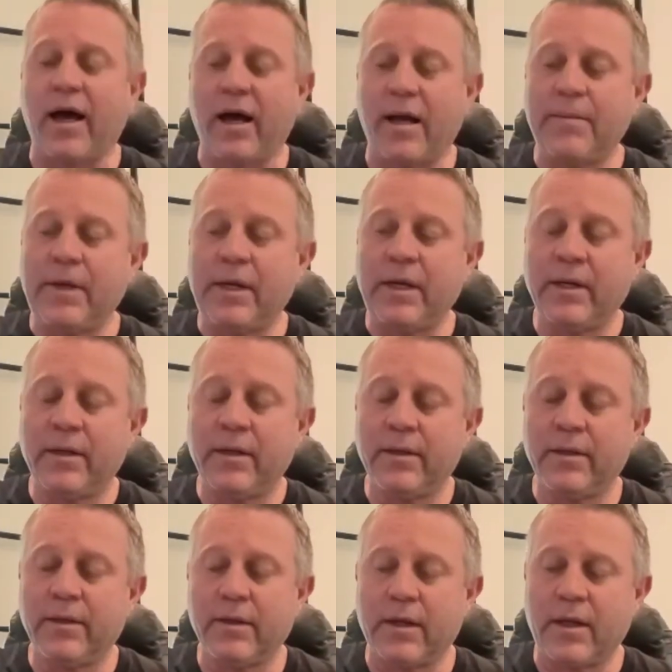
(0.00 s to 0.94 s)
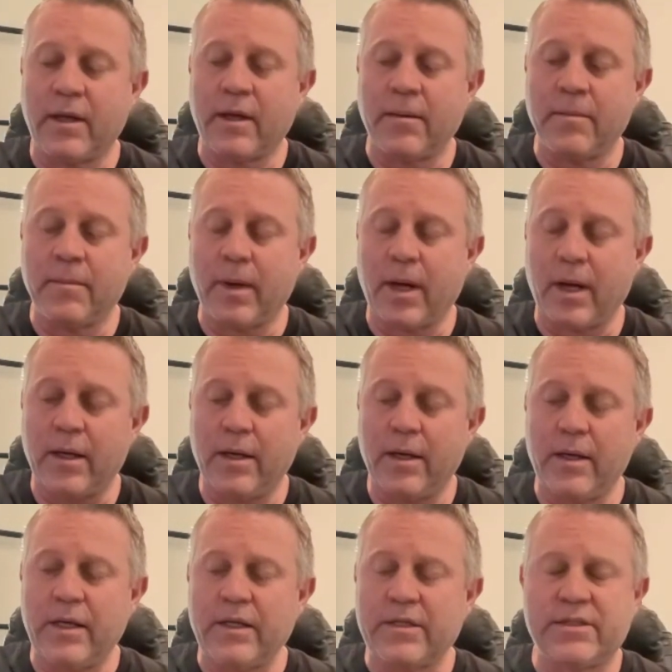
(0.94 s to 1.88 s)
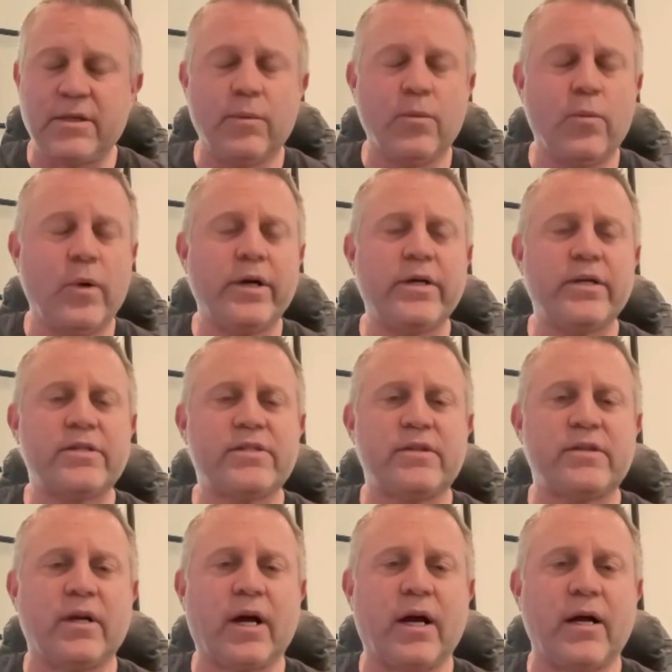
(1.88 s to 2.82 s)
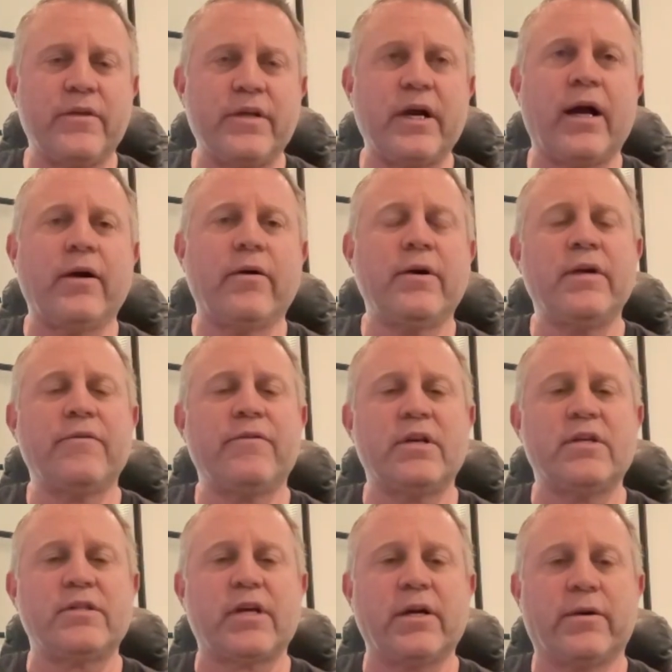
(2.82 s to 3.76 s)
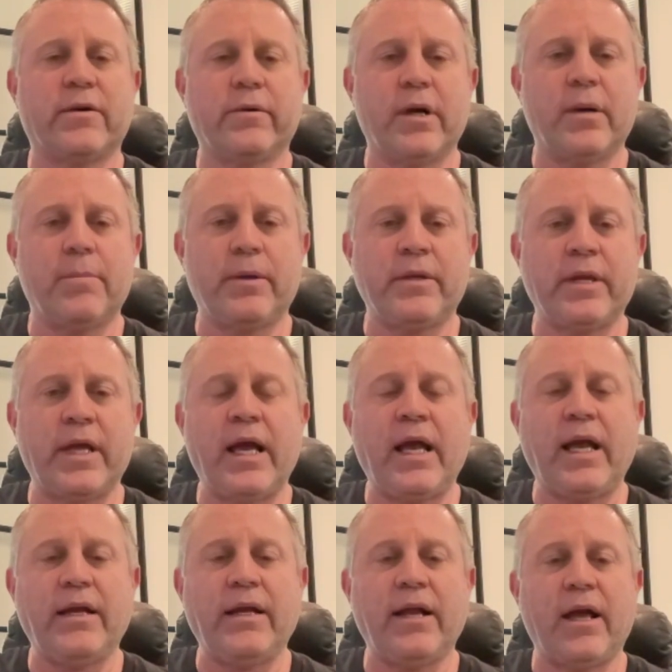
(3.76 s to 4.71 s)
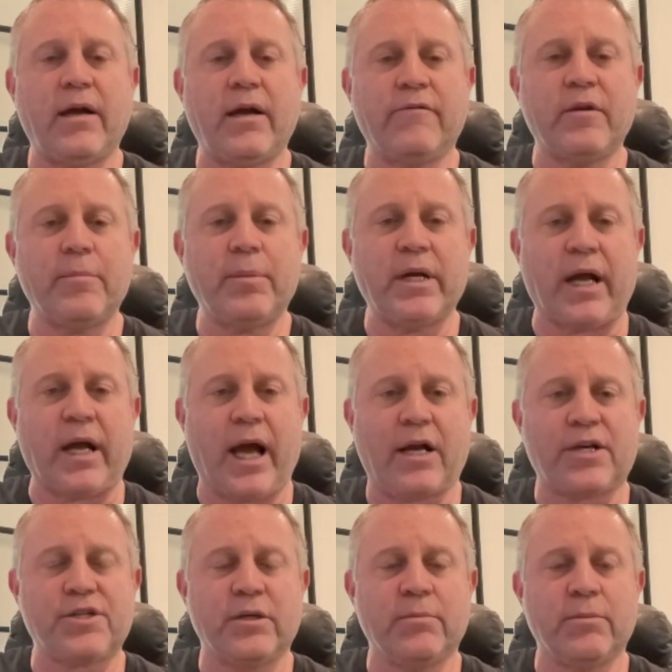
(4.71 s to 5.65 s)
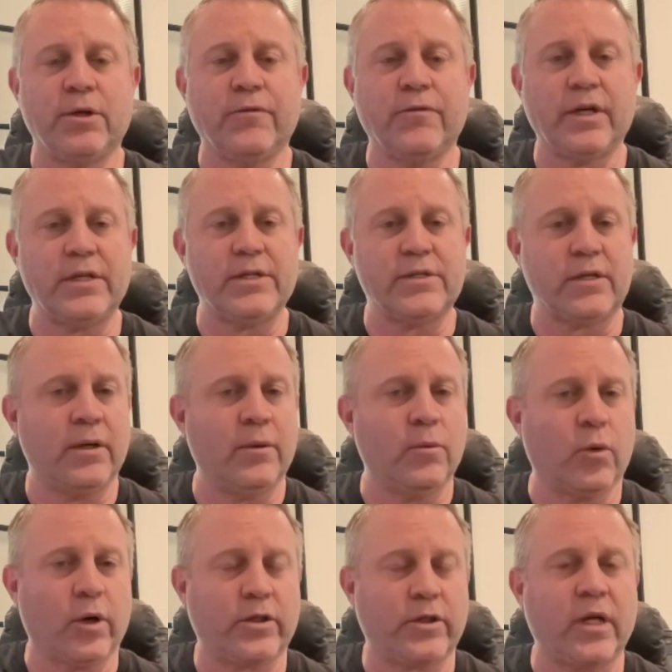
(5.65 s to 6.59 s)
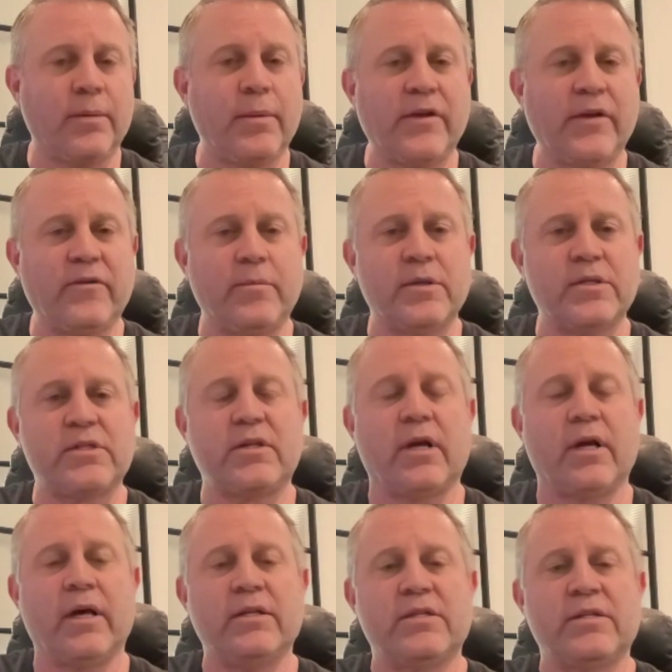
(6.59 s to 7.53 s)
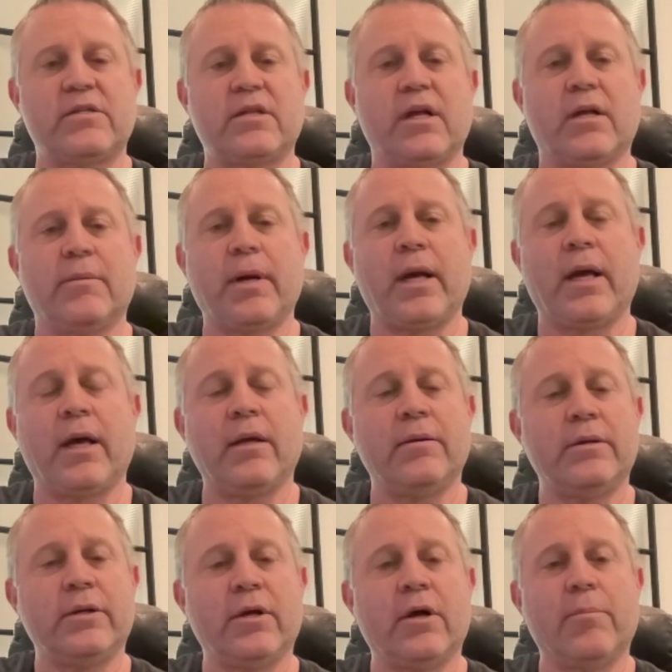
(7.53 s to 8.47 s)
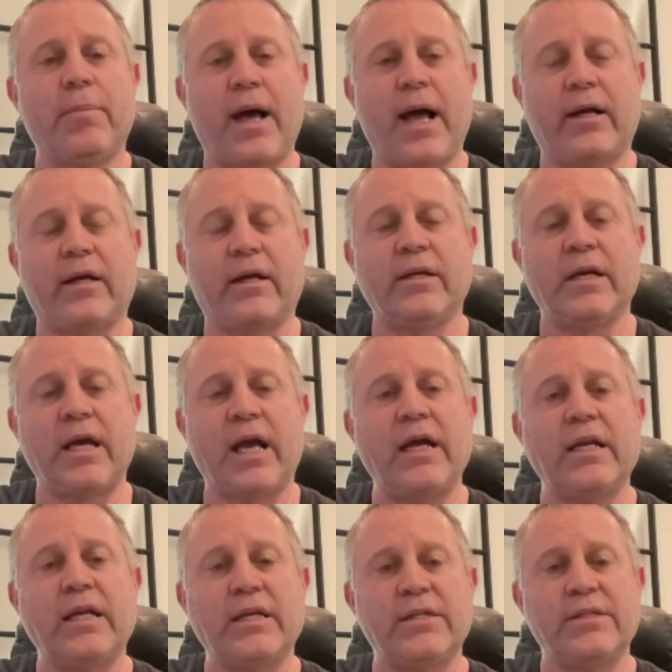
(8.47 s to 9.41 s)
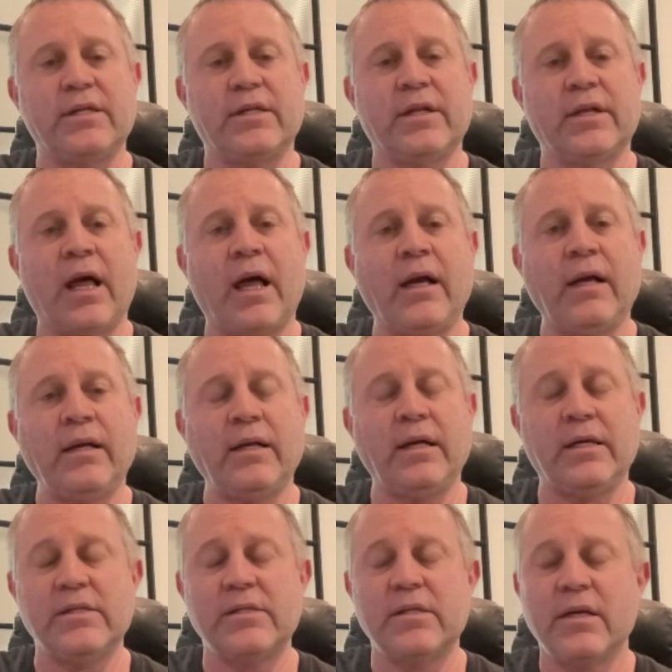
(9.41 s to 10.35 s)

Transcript: I mean, it's the weirdest. The irony of it is, I grew up in the heyday of the big action movies and worked on many of them as a stuntman, back in the 80s and the 90s.